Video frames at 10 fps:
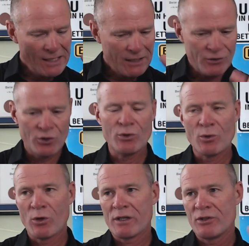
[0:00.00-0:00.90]
Do the
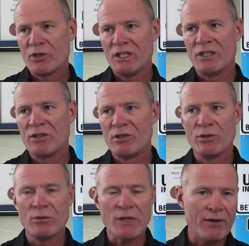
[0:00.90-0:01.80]
work that you need to
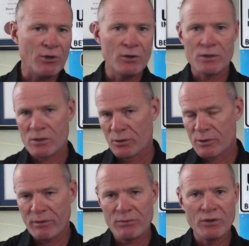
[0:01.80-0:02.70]
do, have all the slow
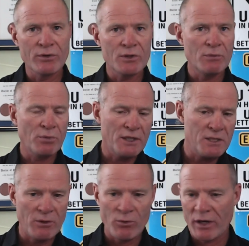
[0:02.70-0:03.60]
speed maneuvers in place,
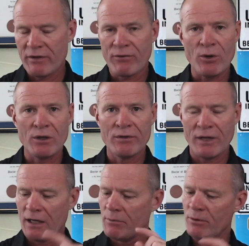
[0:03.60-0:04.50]
be ready for all of
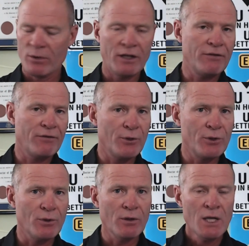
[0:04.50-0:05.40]
that, be ready for
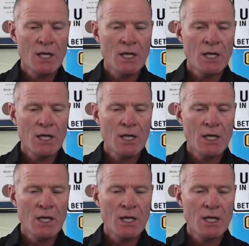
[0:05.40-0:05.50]
your